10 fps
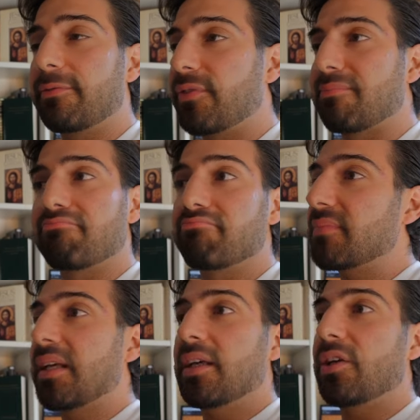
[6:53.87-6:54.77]
from
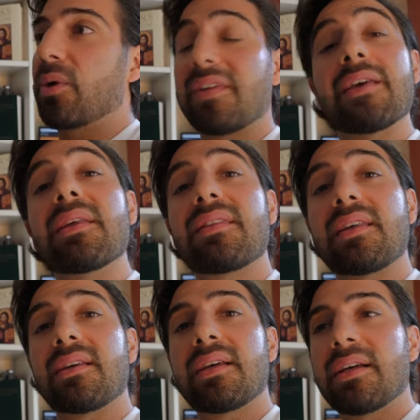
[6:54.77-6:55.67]
you know
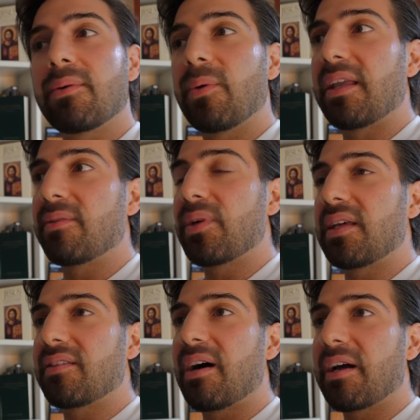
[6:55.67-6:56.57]
Timothy when
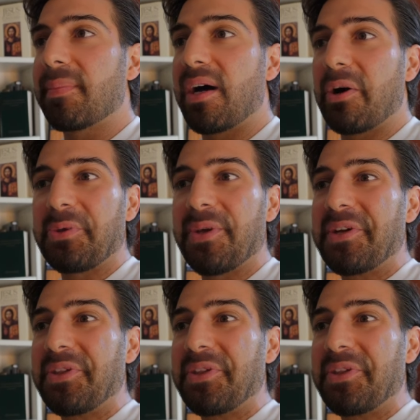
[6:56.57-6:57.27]
we talk about